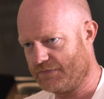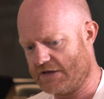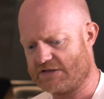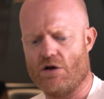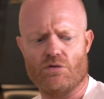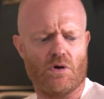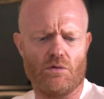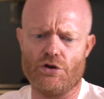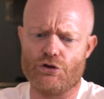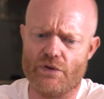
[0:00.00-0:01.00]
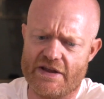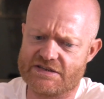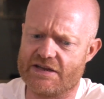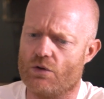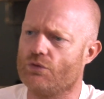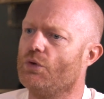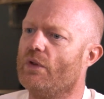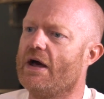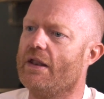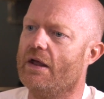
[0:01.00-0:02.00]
They say, oh, I'm going to do this there, or do that